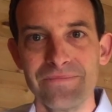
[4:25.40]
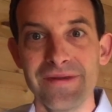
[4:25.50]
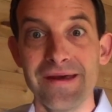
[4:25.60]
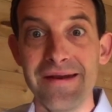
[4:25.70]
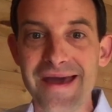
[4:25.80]

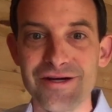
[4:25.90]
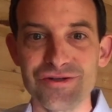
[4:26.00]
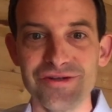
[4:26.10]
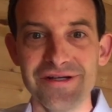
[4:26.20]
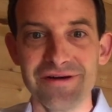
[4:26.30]
And
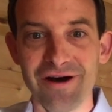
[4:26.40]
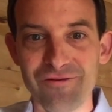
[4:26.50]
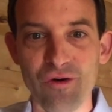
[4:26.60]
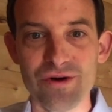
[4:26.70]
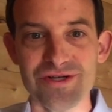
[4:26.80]
actually, of
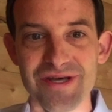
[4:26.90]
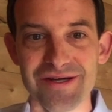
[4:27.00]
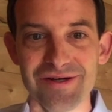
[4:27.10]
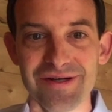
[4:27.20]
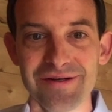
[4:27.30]
course, they
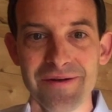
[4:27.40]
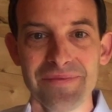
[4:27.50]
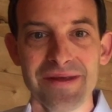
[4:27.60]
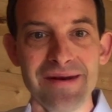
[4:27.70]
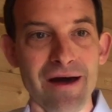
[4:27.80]
could.
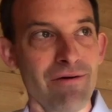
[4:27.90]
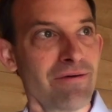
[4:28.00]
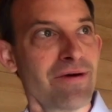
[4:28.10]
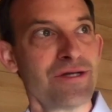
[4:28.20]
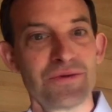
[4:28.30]
Now,
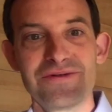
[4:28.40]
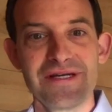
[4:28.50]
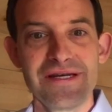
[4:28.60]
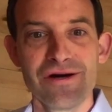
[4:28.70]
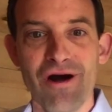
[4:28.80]
as we've
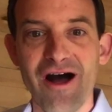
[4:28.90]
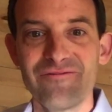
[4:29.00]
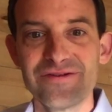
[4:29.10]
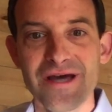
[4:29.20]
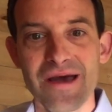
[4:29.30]
seen here,
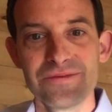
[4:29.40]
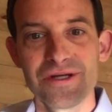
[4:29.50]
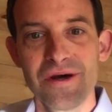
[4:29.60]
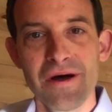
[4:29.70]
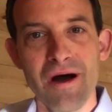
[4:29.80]
oftentimes
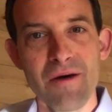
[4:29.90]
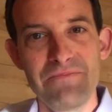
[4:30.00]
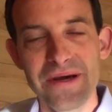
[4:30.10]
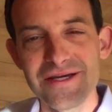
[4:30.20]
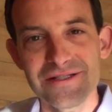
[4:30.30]
our
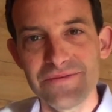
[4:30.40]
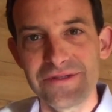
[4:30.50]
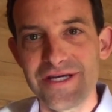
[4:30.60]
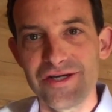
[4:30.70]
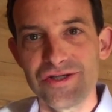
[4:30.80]
biggest
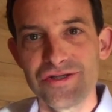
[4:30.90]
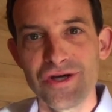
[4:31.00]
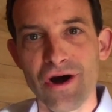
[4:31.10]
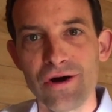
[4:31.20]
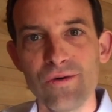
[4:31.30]
limitations
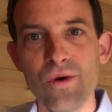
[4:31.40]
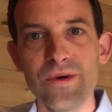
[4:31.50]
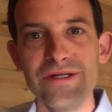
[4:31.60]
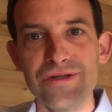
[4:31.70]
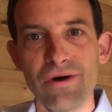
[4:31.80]
aren't what
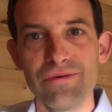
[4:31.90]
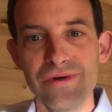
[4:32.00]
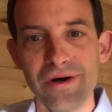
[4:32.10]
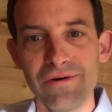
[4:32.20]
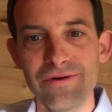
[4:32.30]
we don't
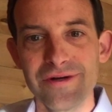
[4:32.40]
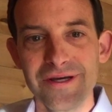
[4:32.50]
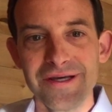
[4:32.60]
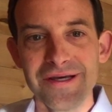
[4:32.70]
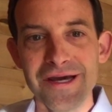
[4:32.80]
know,
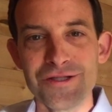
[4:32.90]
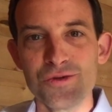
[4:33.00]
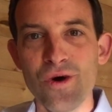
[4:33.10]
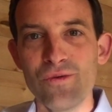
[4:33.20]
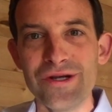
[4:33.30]
it's
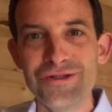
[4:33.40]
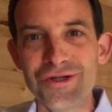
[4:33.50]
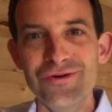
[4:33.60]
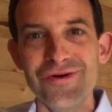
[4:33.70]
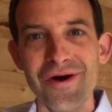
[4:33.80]
what we
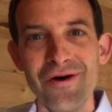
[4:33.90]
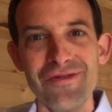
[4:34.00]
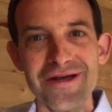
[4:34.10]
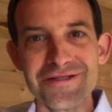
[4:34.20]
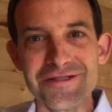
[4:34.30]
do know
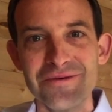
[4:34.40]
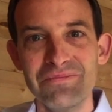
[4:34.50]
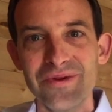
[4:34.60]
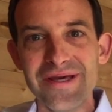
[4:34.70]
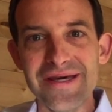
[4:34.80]
that
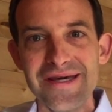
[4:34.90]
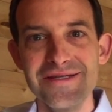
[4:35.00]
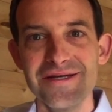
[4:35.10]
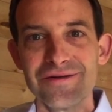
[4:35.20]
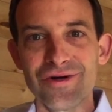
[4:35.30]
simply
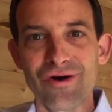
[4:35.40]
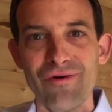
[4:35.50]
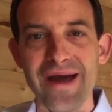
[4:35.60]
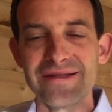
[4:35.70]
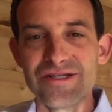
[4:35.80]
isn't
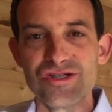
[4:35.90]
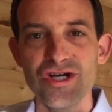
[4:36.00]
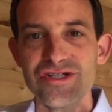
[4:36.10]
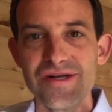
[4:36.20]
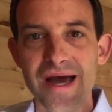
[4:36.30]
correct. It's
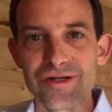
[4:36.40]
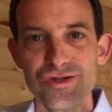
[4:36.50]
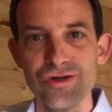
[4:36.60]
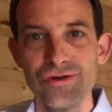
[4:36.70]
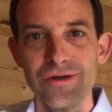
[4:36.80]
just not
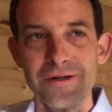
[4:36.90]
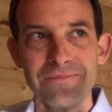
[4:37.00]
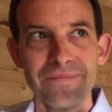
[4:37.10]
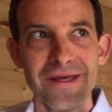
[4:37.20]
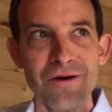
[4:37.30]
true.
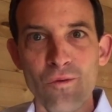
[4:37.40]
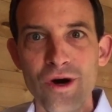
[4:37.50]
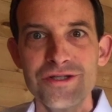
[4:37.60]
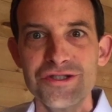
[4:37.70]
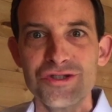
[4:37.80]
It
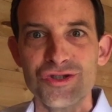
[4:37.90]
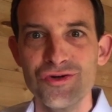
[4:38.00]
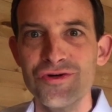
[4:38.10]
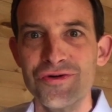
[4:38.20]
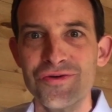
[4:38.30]
wasn't
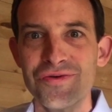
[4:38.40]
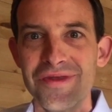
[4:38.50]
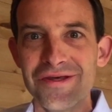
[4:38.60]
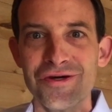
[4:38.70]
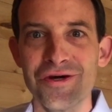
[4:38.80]
true
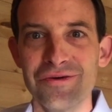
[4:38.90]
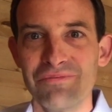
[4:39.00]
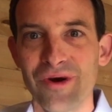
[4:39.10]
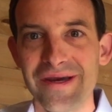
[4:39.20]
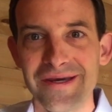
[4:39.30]
that you couldn't
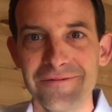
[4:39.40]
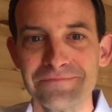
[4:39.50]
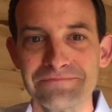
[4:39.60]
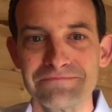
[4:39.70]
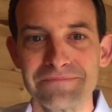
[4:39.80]
break it.
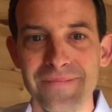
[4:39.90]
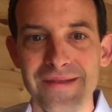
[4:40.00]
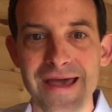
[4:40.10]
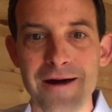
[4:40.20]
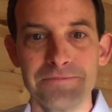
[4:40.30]

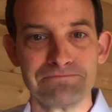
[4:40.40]
Now,